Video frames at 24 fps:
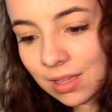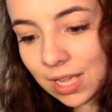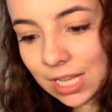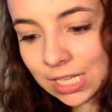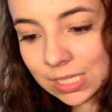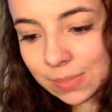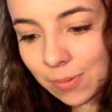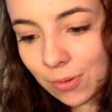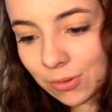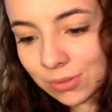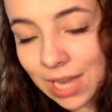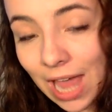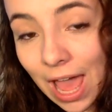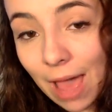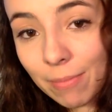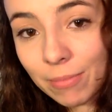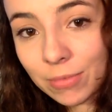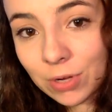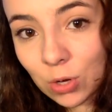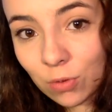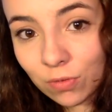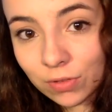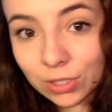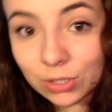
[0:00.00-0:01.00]
it's supposed to
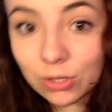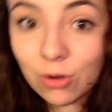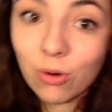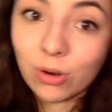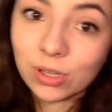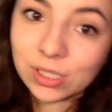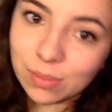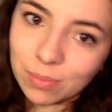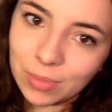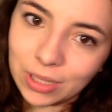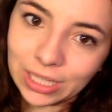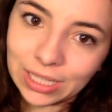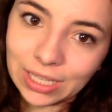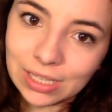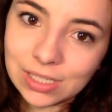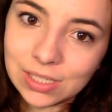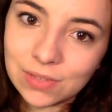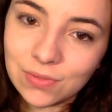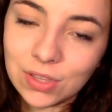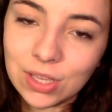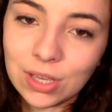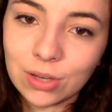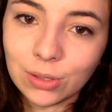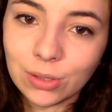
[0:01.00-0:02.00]
happen over the course of
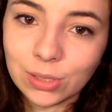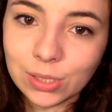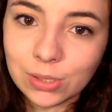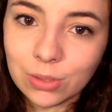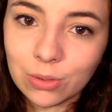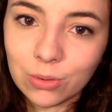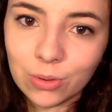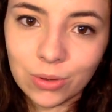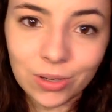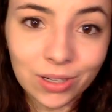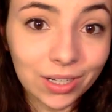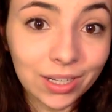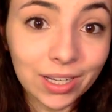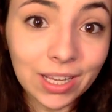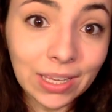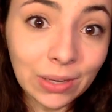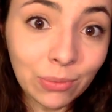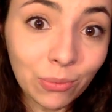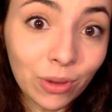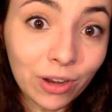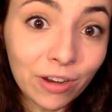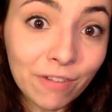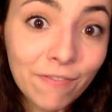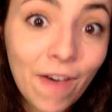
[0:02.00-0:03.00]
millions of years or in
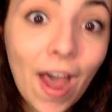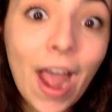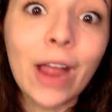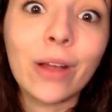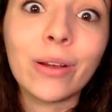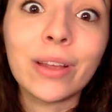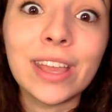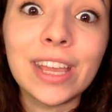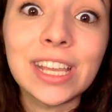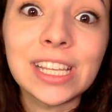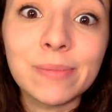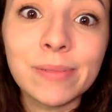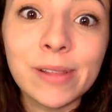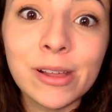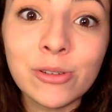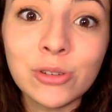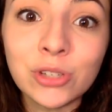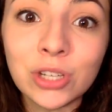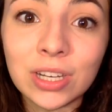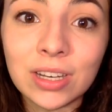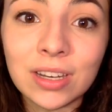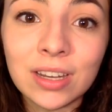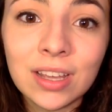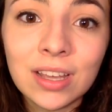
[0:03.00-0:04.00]
one fiery
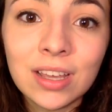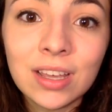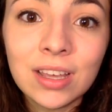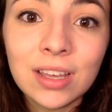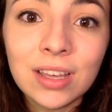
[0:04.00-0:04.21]
explosion,